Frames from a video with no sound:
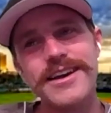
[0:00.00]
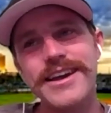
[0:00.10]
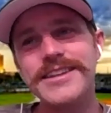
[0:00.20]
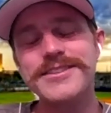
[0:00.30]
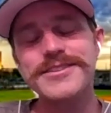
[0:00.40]

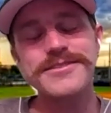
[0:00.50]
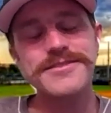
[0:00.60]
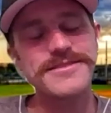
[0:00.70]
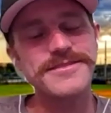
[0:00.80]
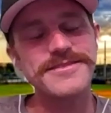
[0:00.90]
It's
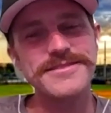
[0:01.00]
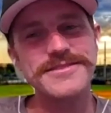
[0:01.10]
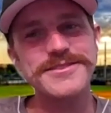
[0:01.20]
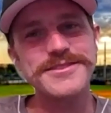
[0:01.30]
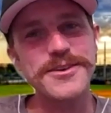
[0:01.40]

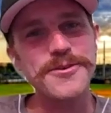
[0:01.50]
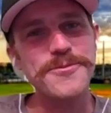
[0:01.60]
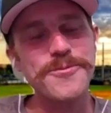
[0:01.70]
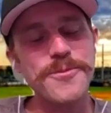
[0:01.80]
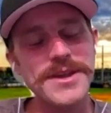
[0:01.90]
so
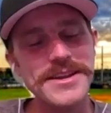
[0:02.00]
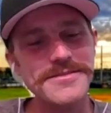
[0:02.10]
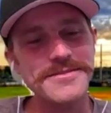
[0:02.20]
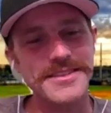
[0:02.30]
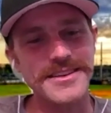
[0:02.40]

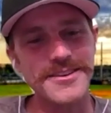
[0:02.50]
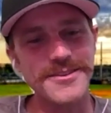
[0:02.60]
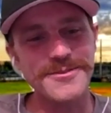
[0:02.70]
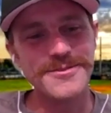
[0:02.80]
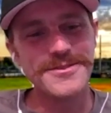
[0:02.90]
weird,
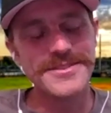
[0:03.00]
though.